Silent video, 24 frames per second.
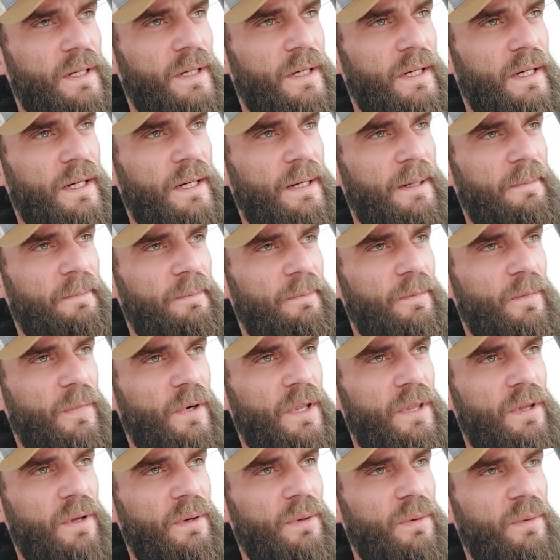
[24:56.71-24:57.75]

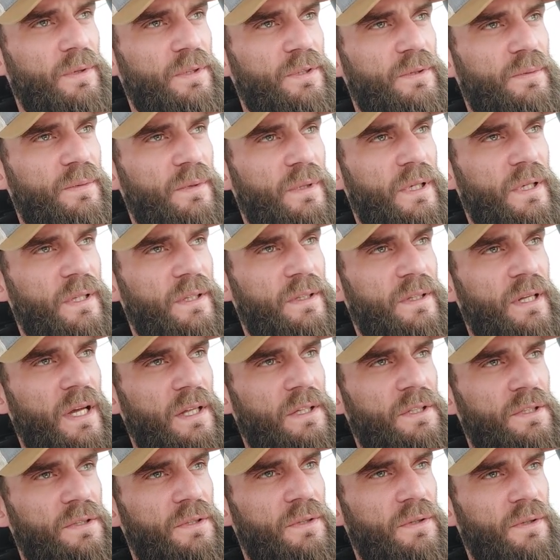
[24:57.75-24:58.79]
Whether it
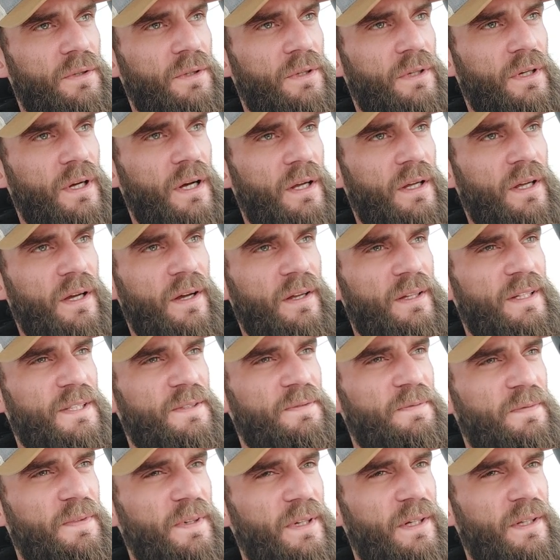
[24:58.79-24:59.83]
intentional or not. I
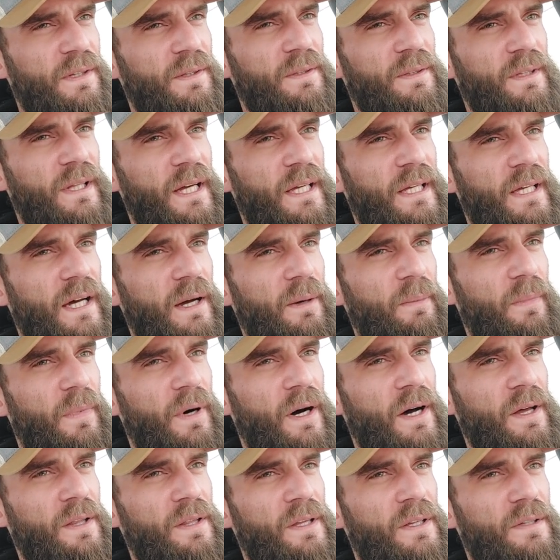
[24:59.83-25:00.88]
just feel like I'm
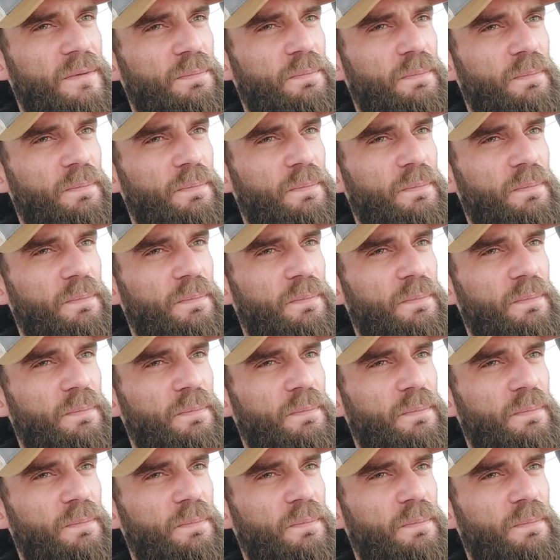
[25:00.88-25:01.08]
on this